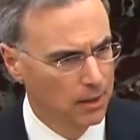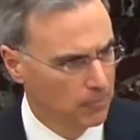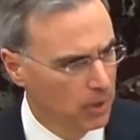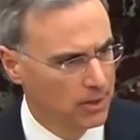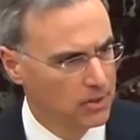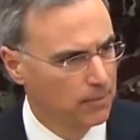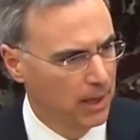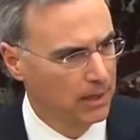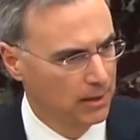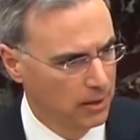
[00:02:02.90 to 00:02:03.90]

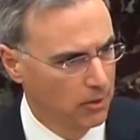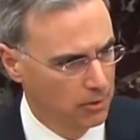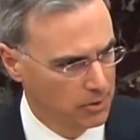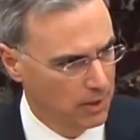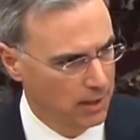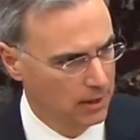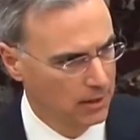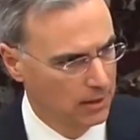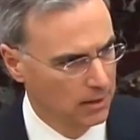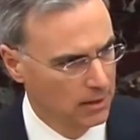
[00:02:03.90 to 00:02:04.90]
participated in oversight.
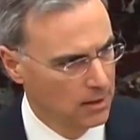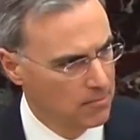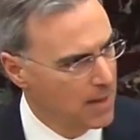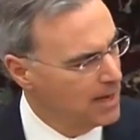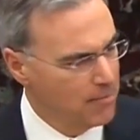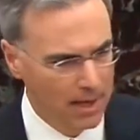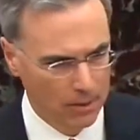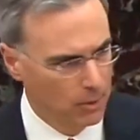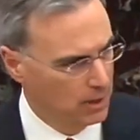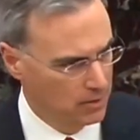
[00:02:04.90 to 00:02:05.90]
Many, many
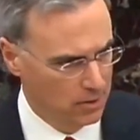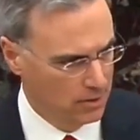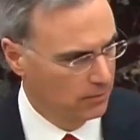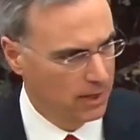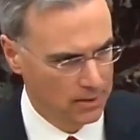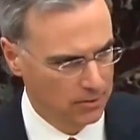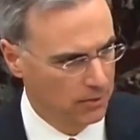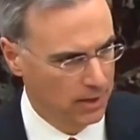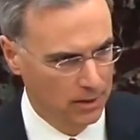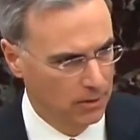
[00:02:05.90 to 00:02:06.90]
witnesses have
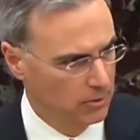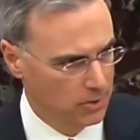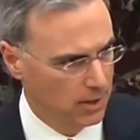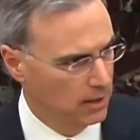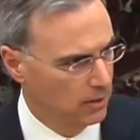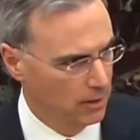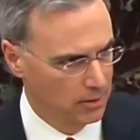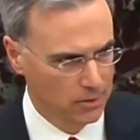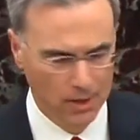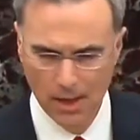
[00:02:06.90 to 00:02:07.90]
testified in oversight
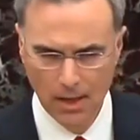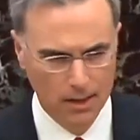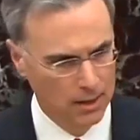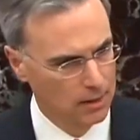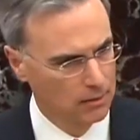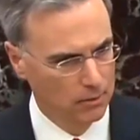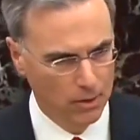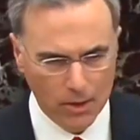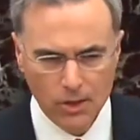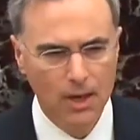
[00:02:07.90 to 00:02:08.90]
hearings.
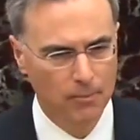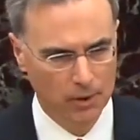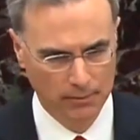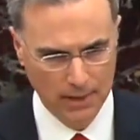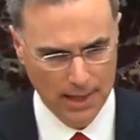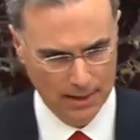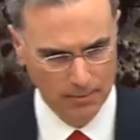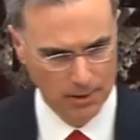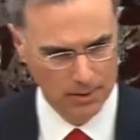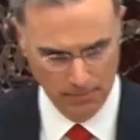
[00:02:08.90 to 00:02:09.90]
Large number of
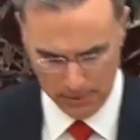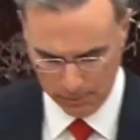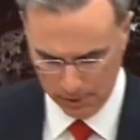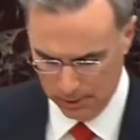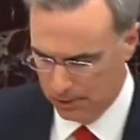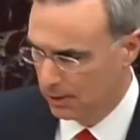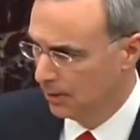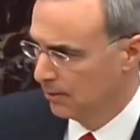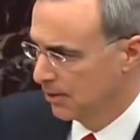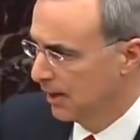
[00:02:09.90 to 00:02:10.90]
documents have been produced in
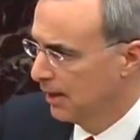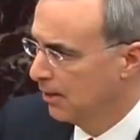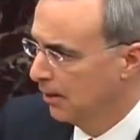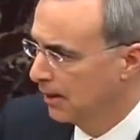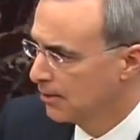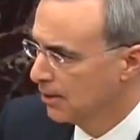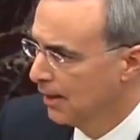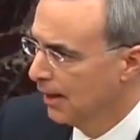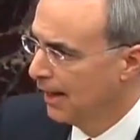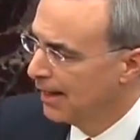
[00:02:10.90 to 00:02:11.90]
oversight hearings.
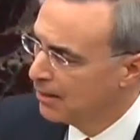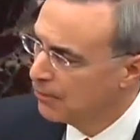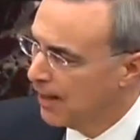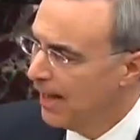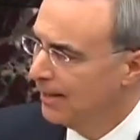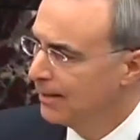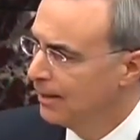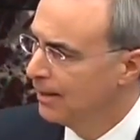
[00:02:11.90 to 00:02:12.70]
And in fact,